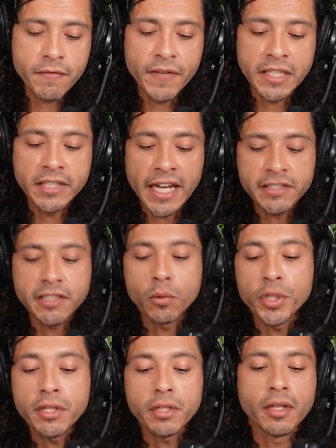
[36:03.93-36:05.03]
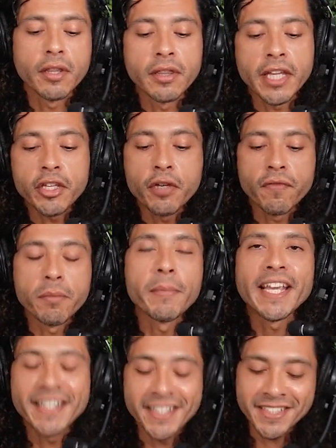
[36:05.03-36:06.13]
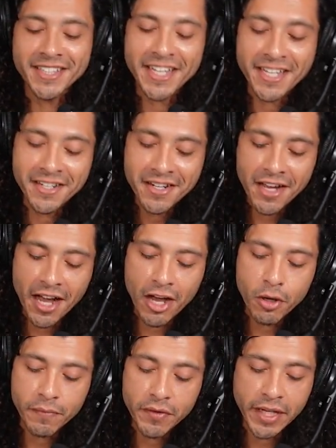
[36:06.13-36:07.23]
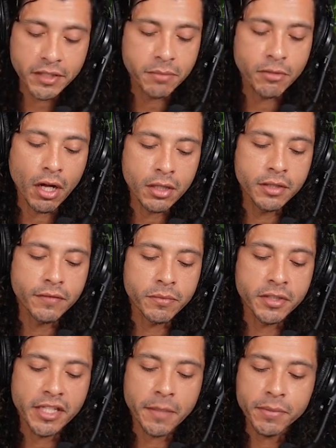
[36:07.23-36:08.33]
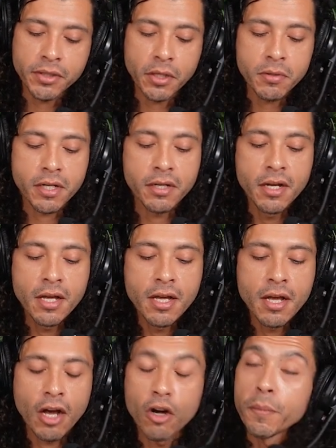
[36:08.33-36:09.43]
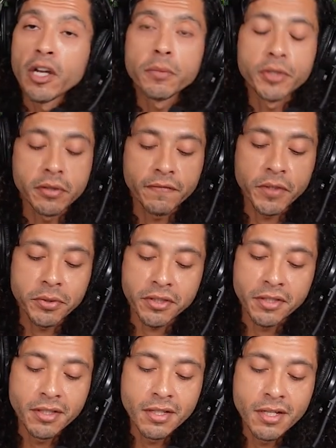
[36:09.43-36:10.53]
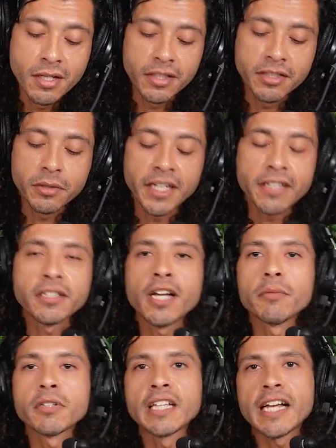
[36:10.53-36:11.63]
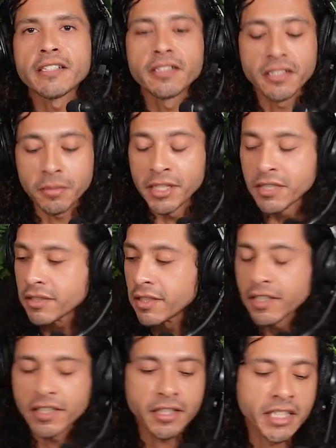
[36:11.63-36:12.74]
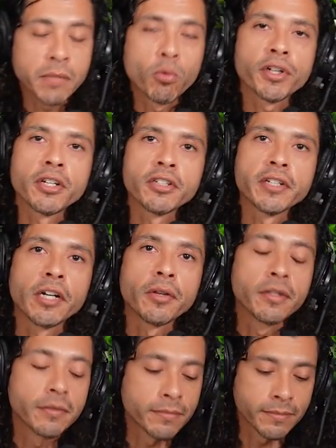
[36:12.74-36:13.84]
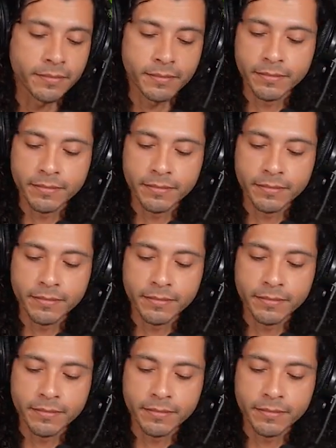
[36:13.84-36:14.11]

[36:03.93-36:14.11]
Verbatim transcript: Have a fantastic week. Thank you for making it to the end. I hope you gained some knowledge from this episode, and I hope it helps you in the future. Until next time, class is dismissed. Keep working on your health.